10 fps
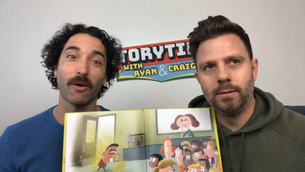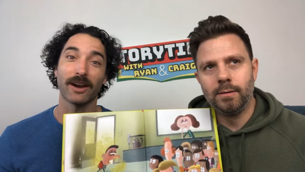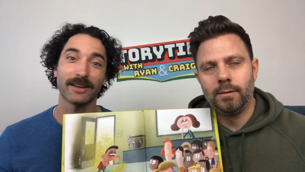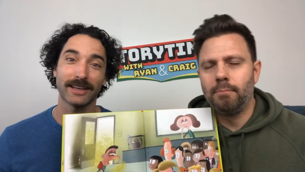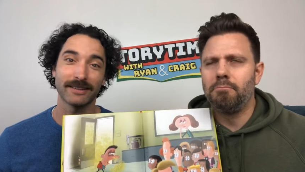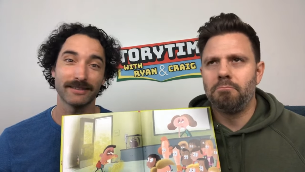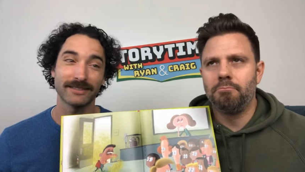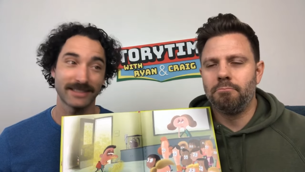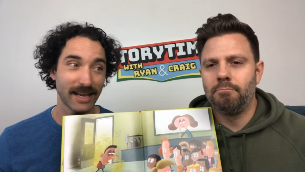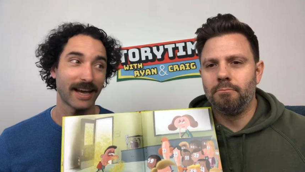Speaker 1: want to get
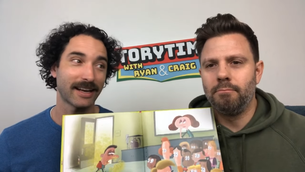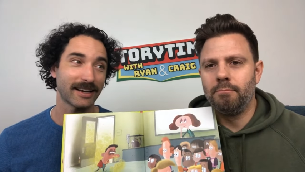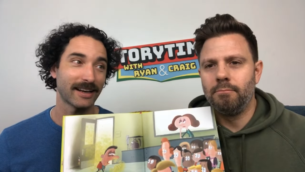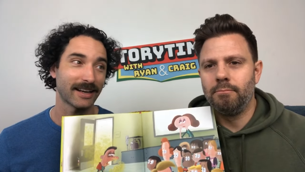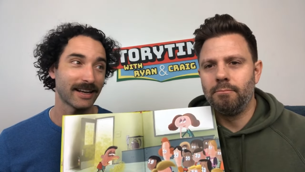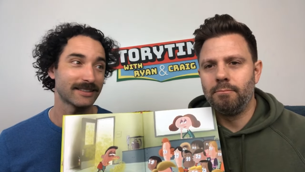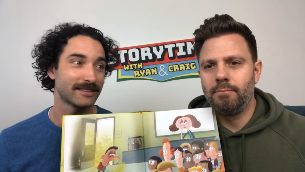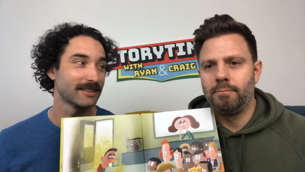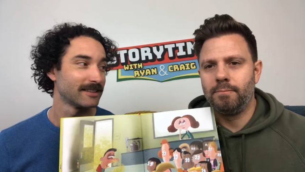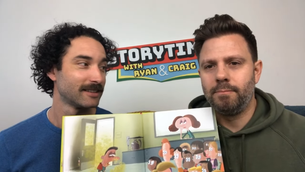sick, I
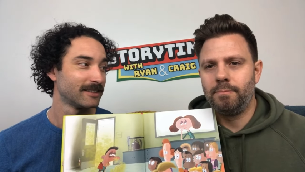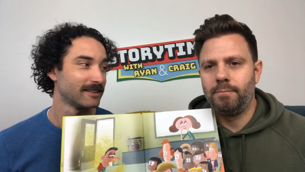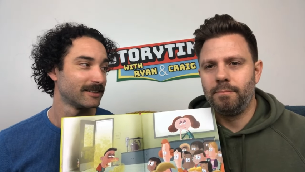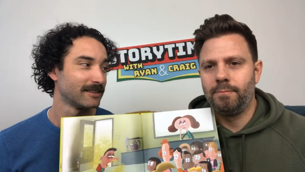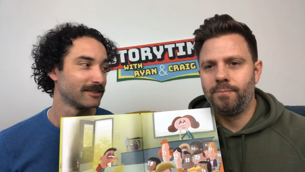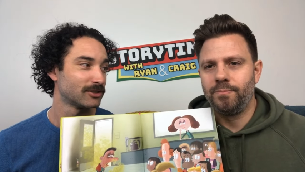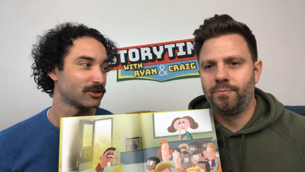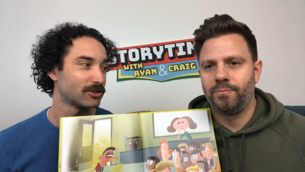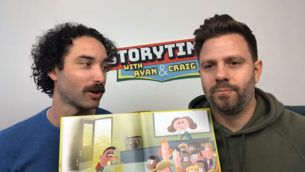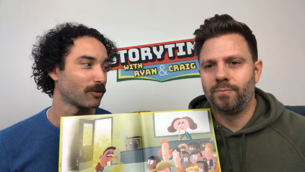guess,
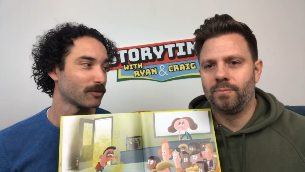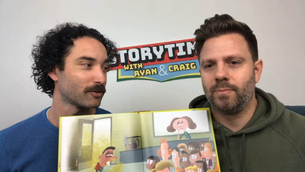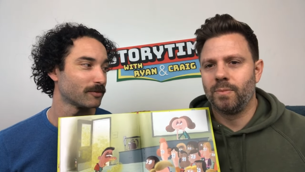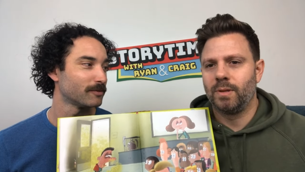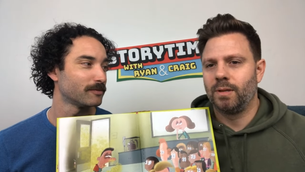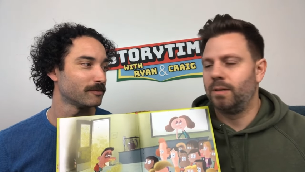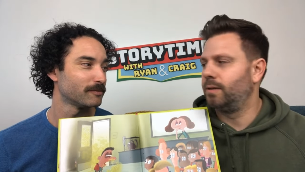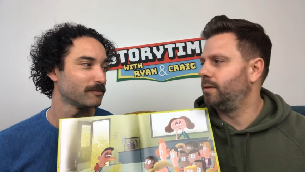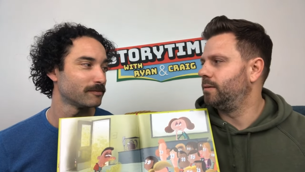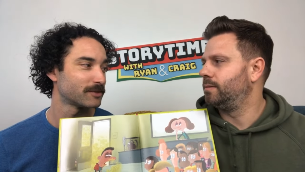don't
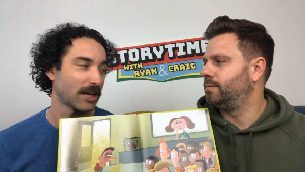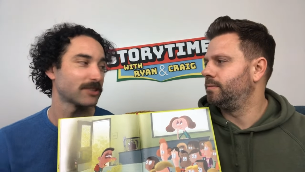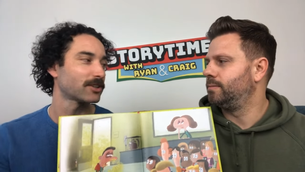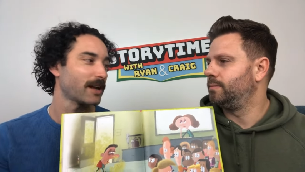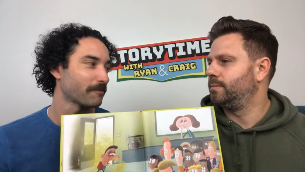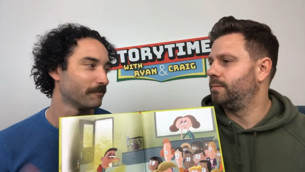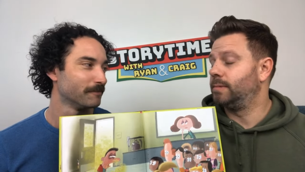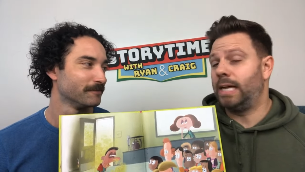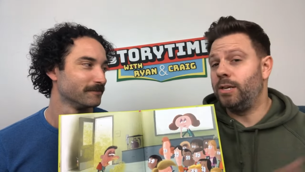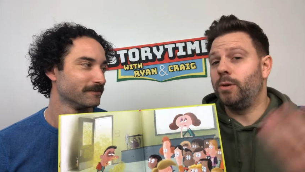change your name.
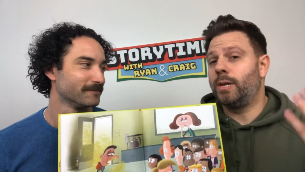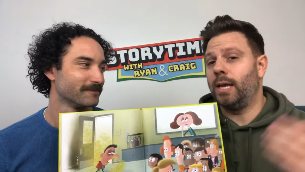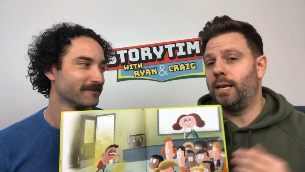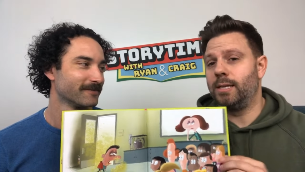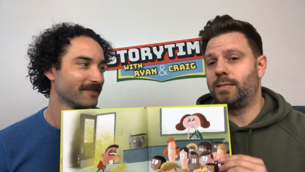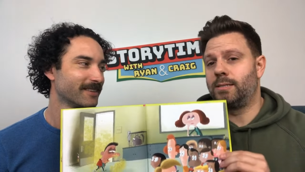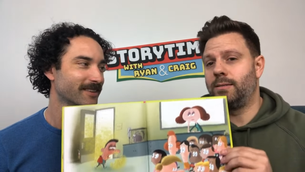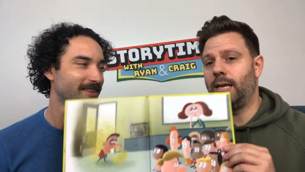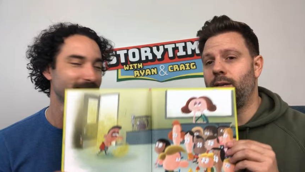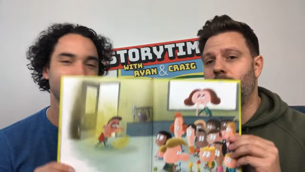That new kid is
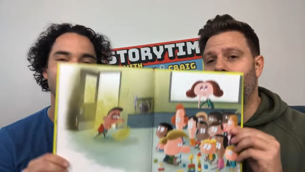that new